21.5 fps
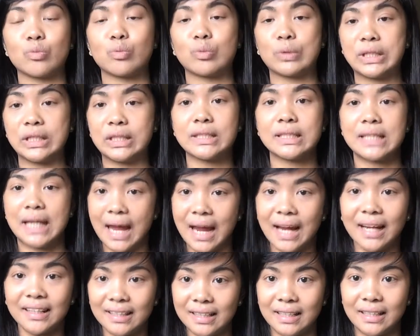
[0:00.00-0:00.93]
Real
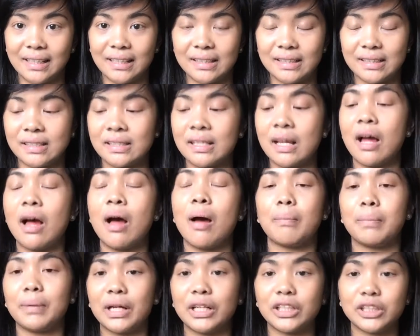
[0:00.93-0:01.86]
Techniques
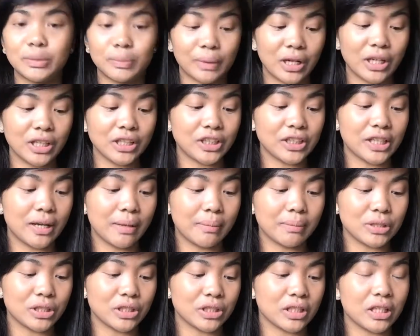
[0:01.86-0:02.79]
blush brush, and
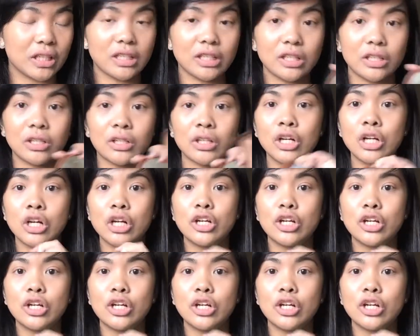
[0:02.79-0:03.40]
I'm just gonna